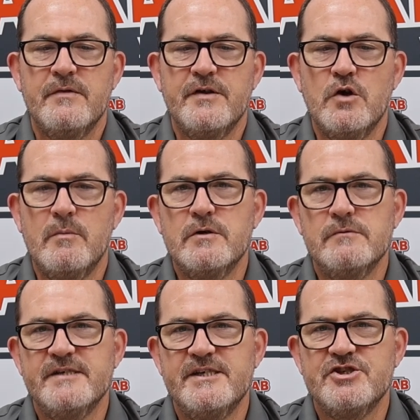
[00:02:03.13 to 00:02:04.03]
The
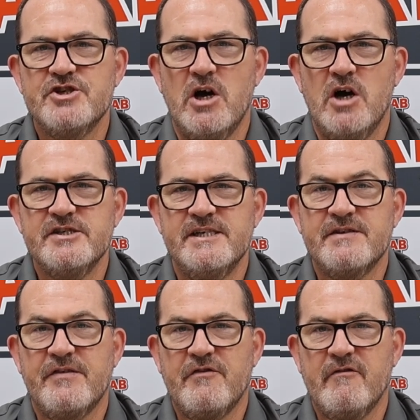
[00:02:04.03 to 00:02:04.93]
nominal discharge
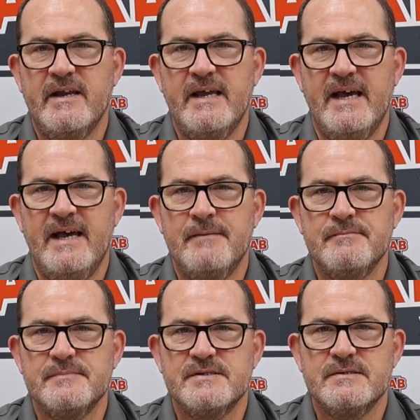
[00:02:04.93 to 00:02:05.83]
is 3
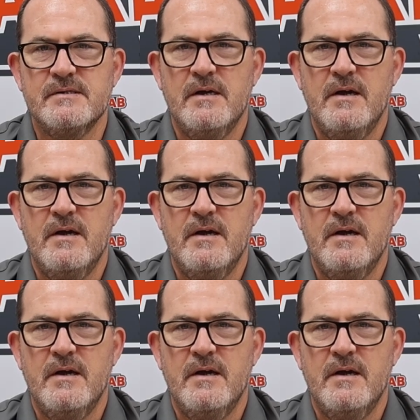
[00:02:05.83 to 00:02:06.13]
amps.